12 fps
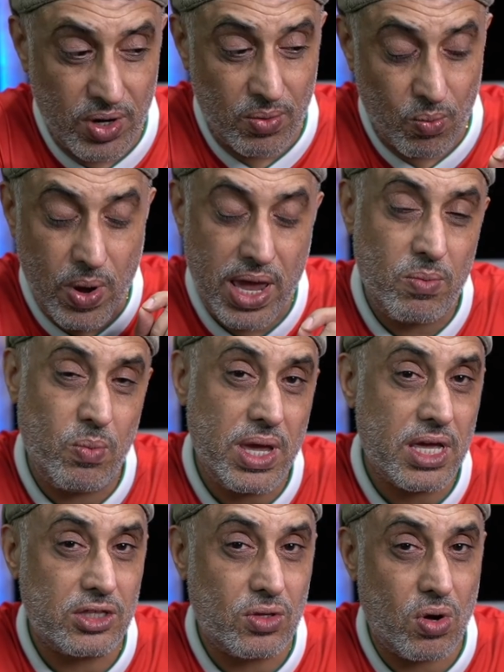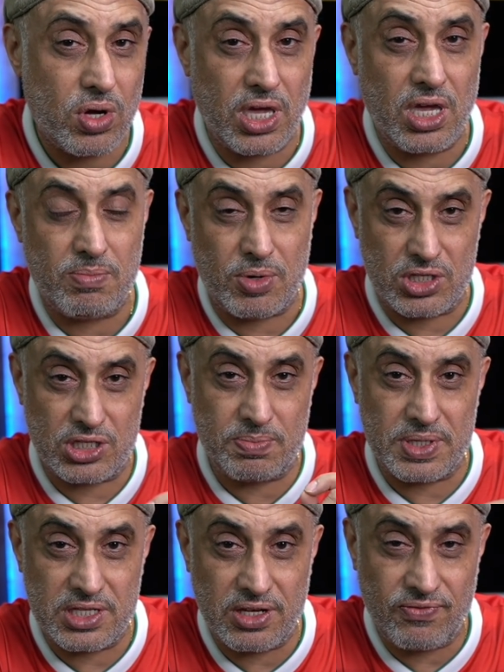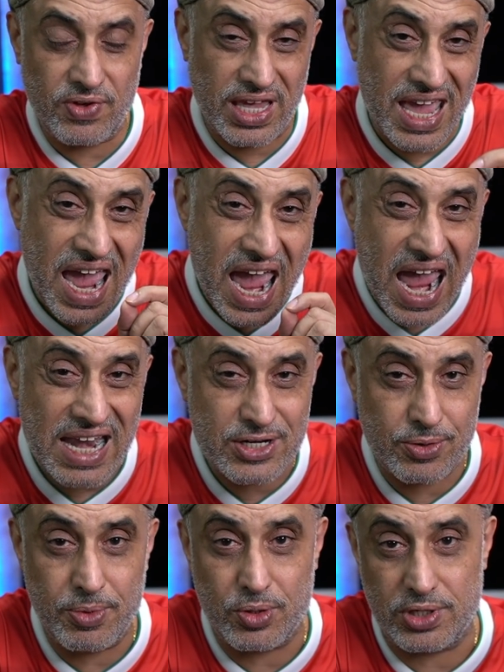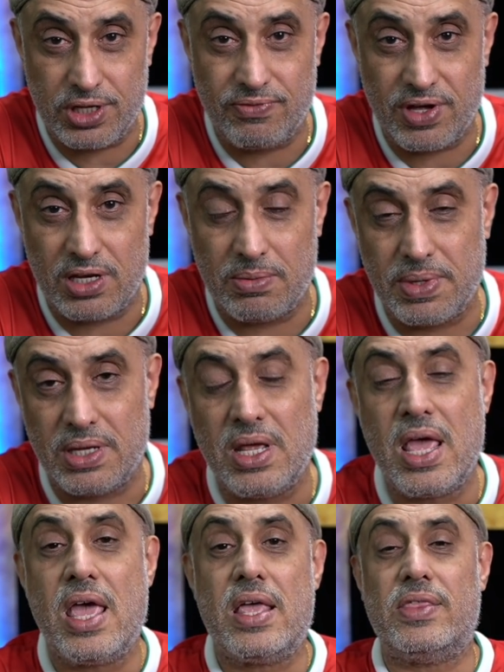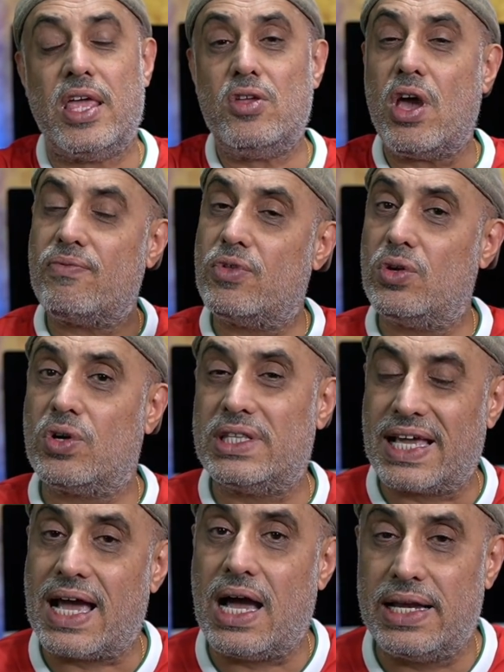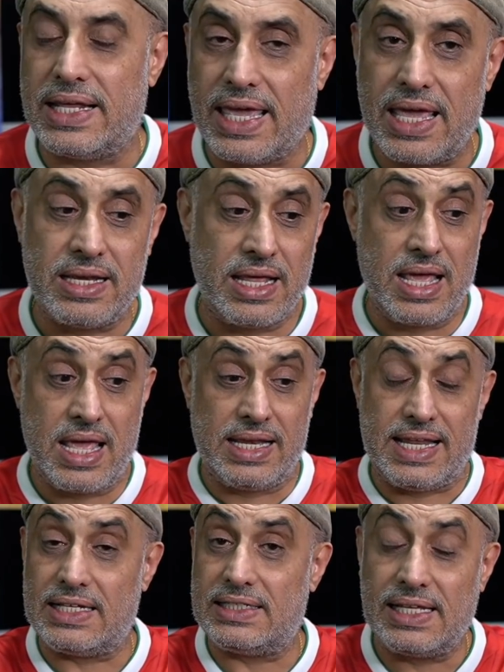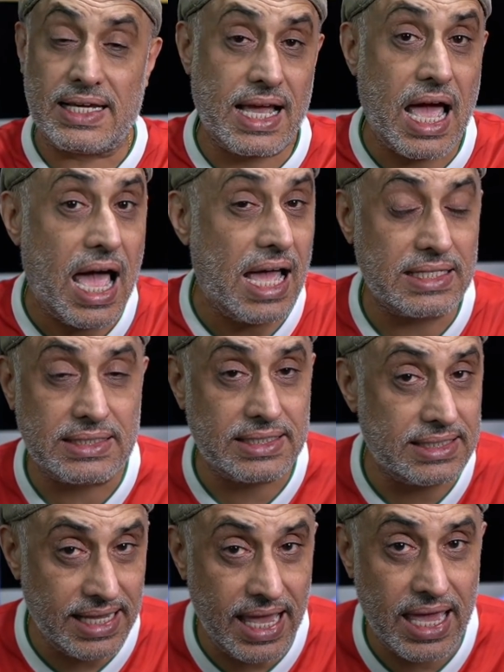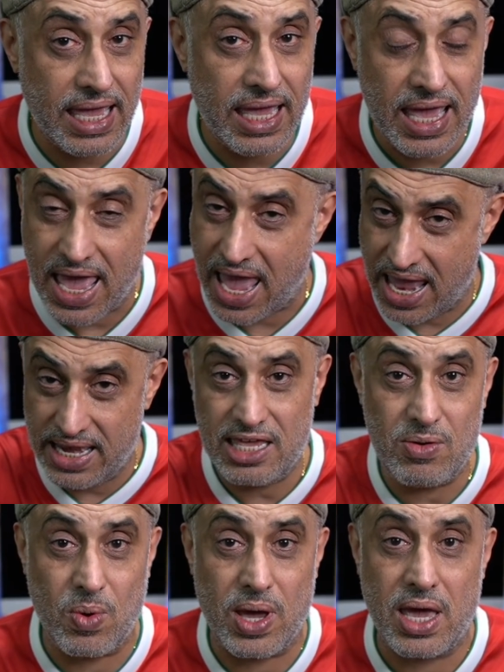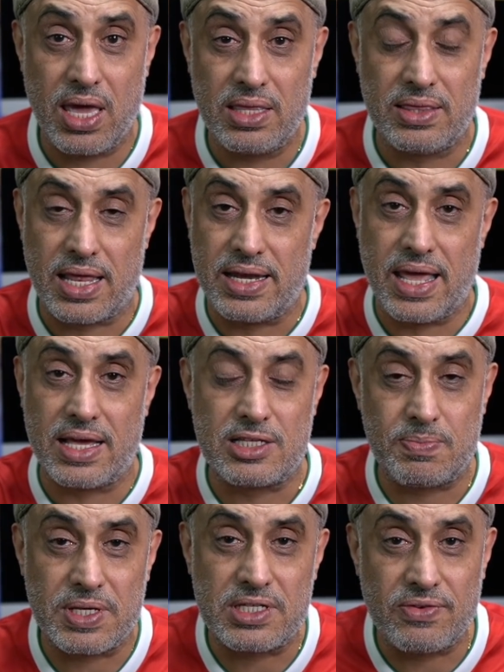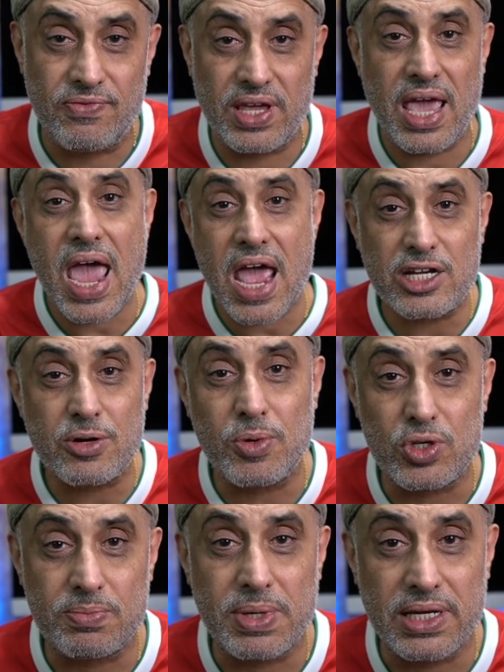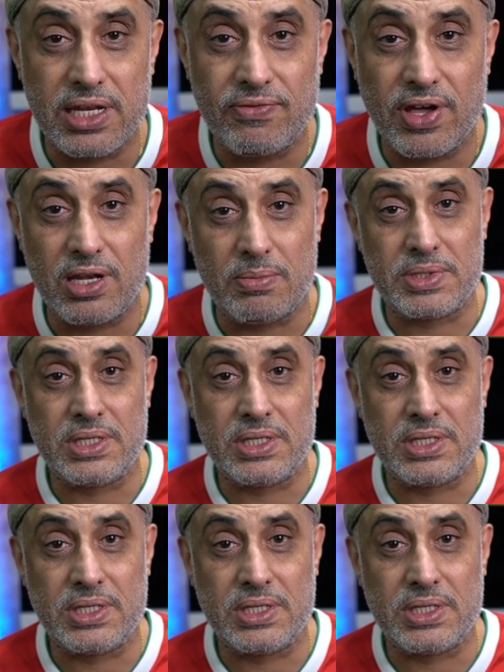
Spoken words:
When we are talking about specific attribute development, then you have to look at the card again. Does the card say anywhere that there are specific attributes being developed?